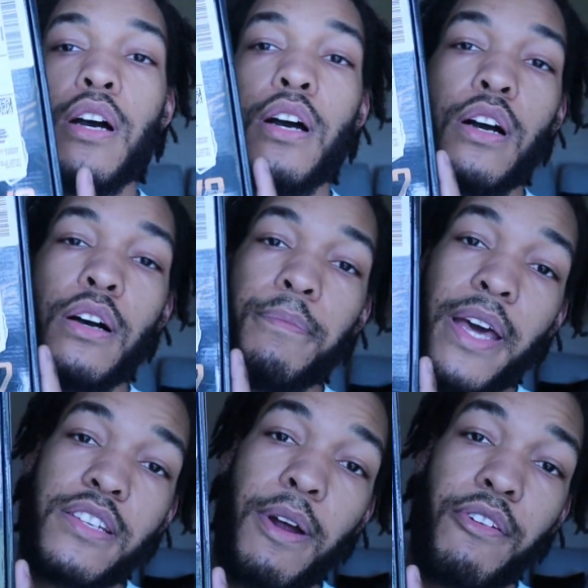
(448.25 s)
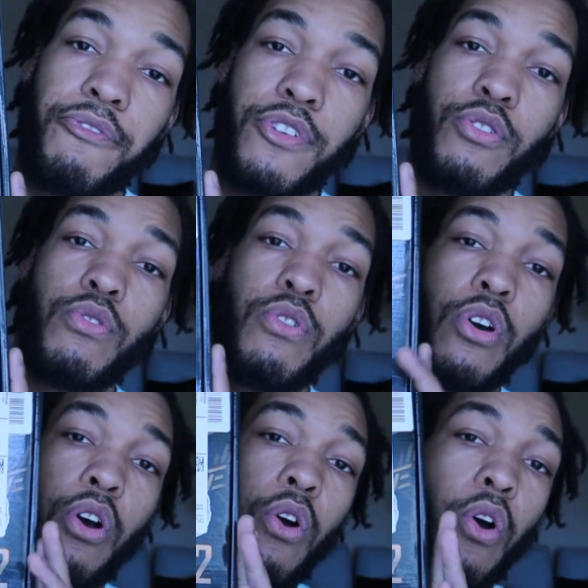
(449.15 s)
Uh, that is my review
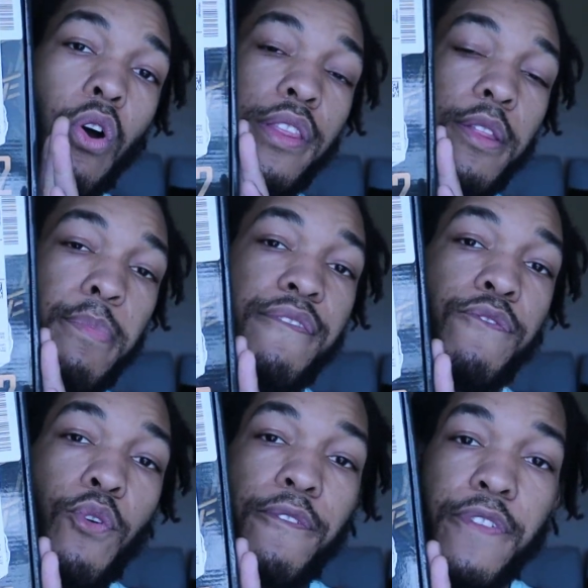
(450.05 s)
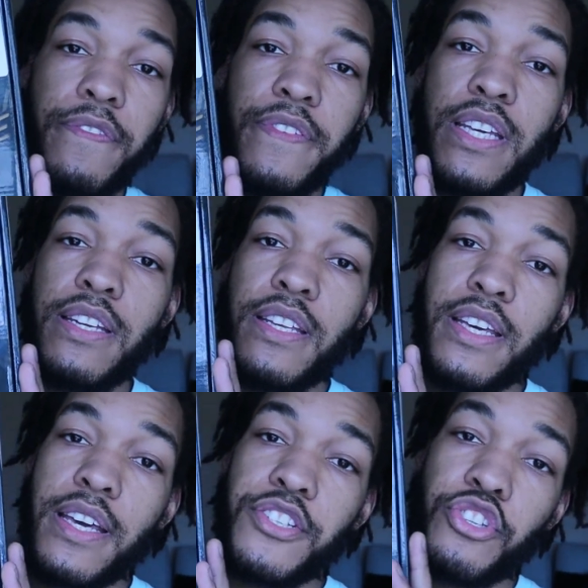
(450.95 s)
on the B450
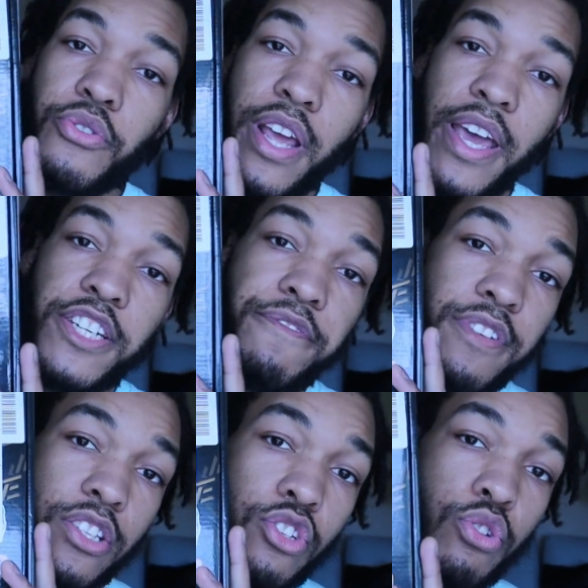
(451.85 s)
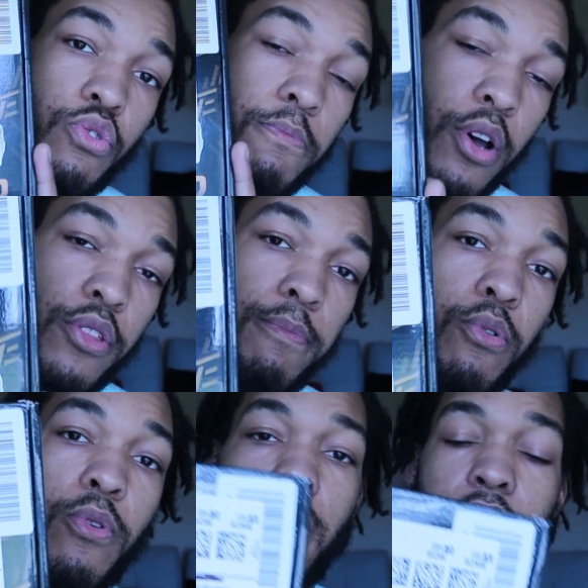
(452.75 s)
DS3HV2
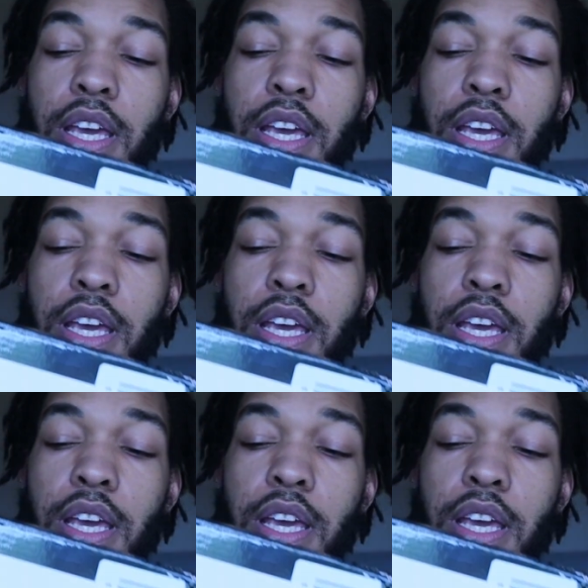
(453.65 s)
motherboard.